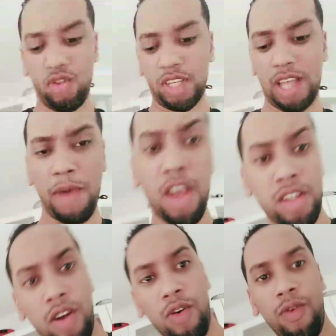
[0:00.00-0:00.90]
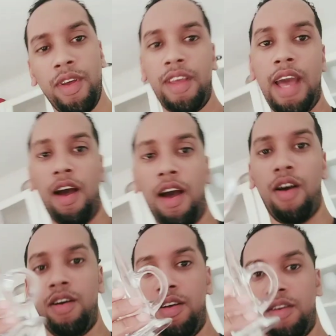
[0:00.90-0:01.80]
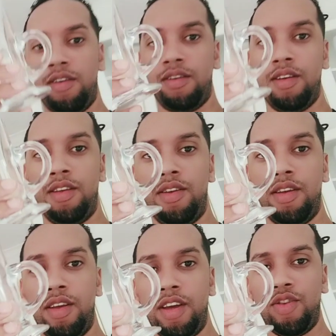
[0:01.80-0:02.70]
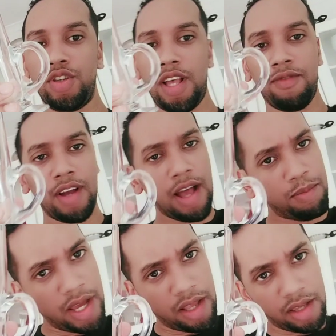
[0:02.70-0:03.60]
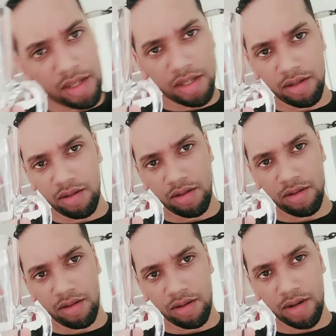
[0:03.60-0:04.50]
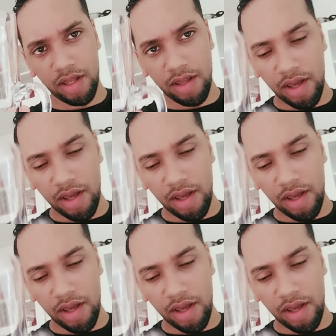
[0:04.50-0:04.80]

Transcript: this cup. So yeah, get yourself a cup like this, right?